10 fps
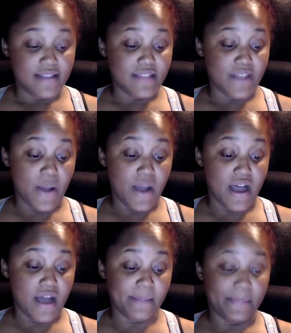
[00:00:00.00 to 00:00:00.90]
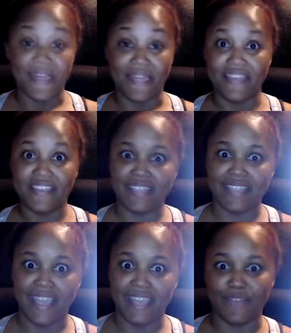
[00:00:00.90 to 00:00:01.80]
So this is the
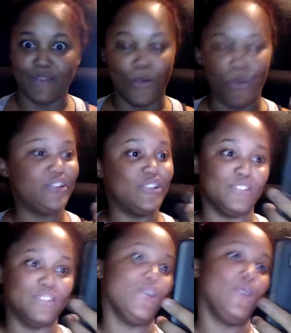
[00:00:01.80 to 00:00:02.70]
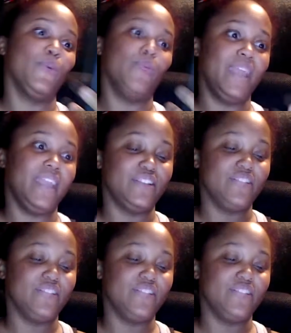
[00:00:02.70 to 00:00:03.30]
end of the questions already.